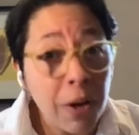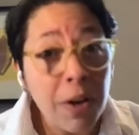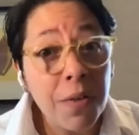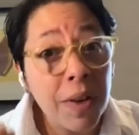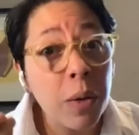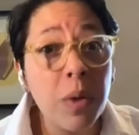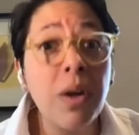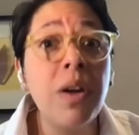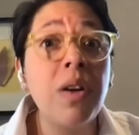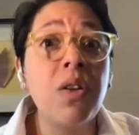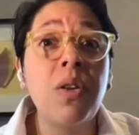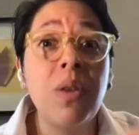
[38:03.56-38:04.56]
perfect
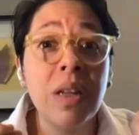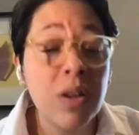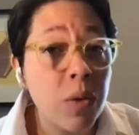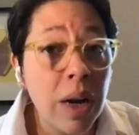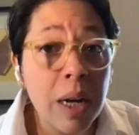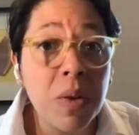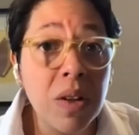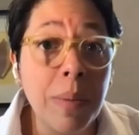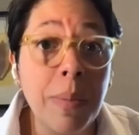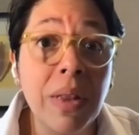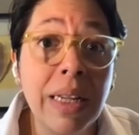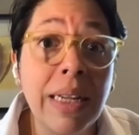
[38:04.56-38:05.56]
words to describe
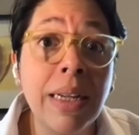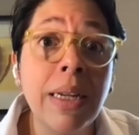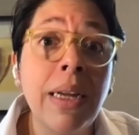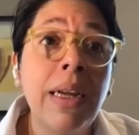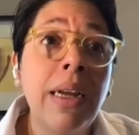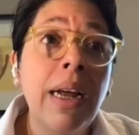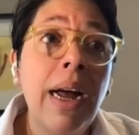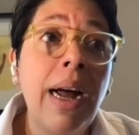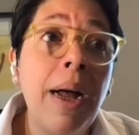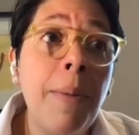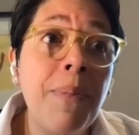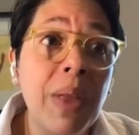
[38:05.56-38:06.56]
something
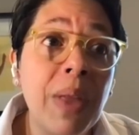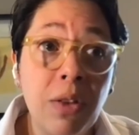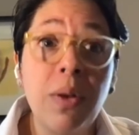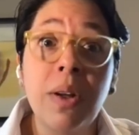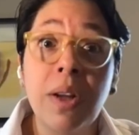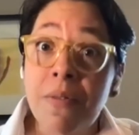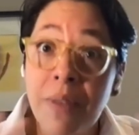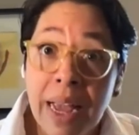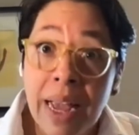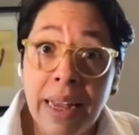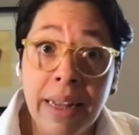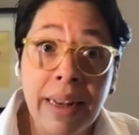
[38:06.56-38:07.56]
um, and to
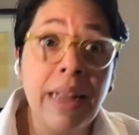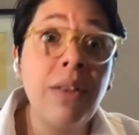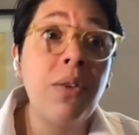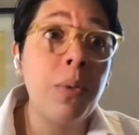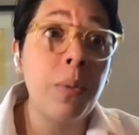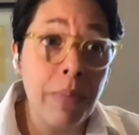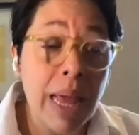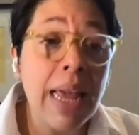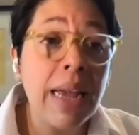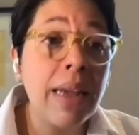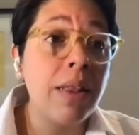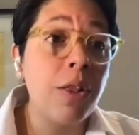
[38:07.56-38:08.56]
convey it and to
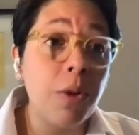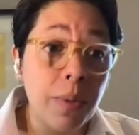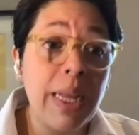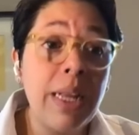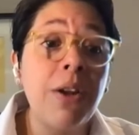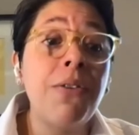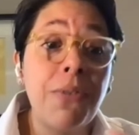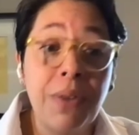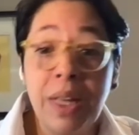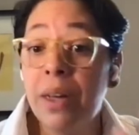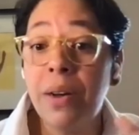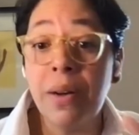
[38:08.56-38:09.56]
make the reader
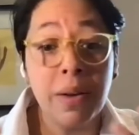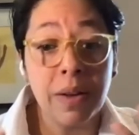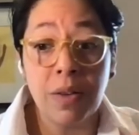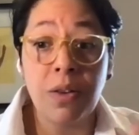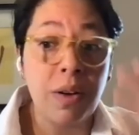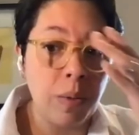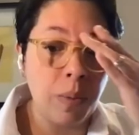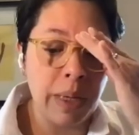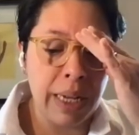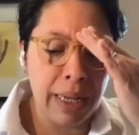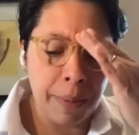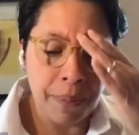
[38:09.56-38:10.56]
feel a certain
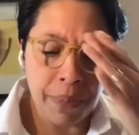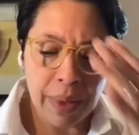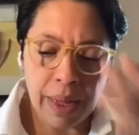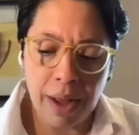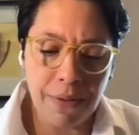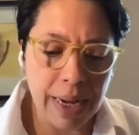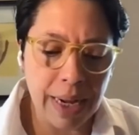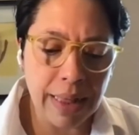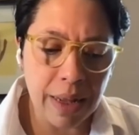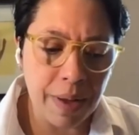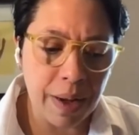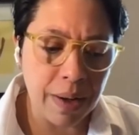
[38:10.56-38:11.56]
way. I find
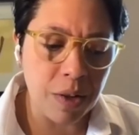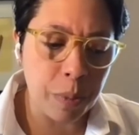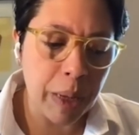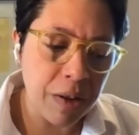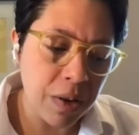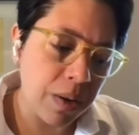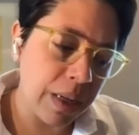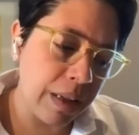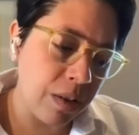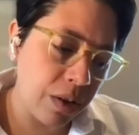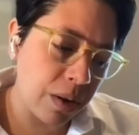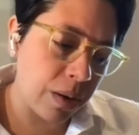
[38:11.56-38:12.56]
that very special.
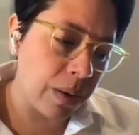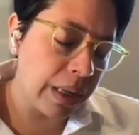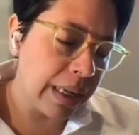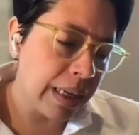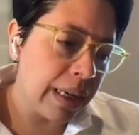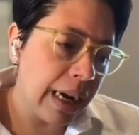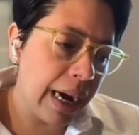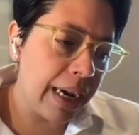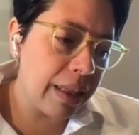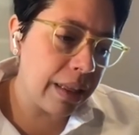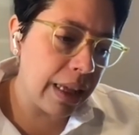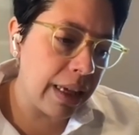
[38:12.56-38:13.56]
And so
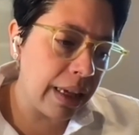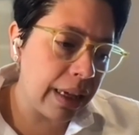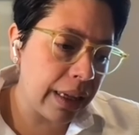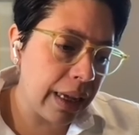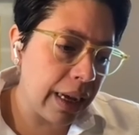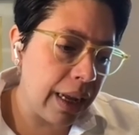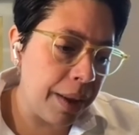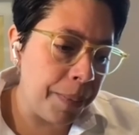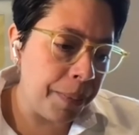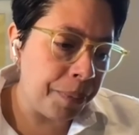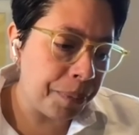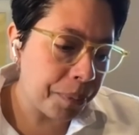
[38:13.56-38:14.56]
I think
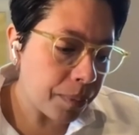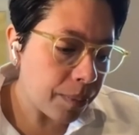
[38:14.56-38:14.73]
um,